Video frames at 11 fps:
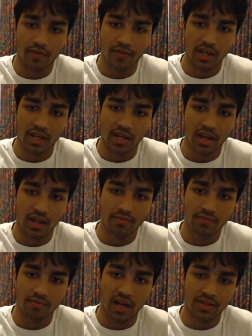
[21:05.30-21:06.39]
like that,
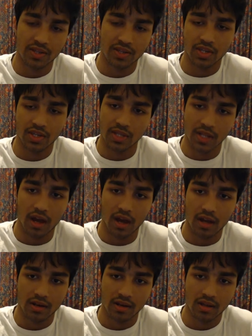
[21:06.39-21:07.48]
Taliz. It's just not.
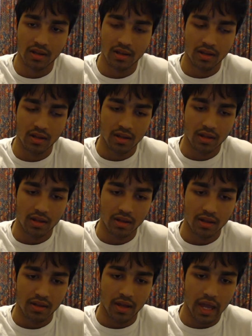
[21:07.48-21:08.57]

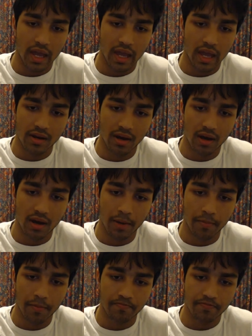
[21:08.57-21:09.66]
And
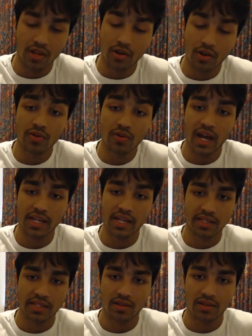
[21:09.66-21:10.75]
you know, you
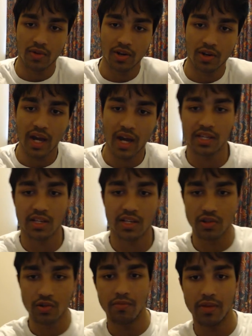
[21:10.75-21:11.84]
guys, when you guys
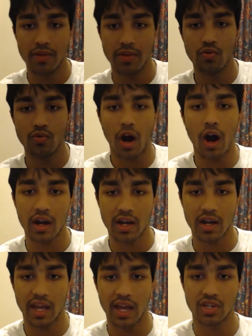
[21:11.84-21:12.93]
exclude me, you talk
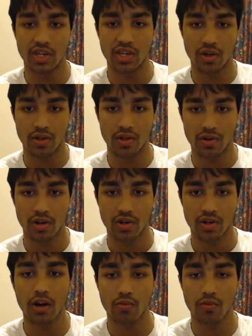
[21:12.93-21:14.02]
against each other,
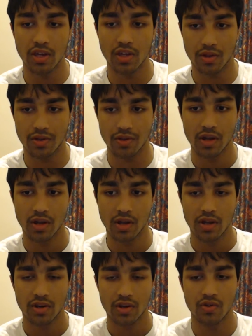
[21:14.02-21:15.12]
talk with each other
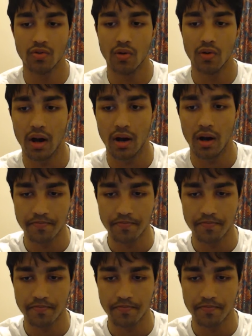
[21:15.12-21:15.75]
to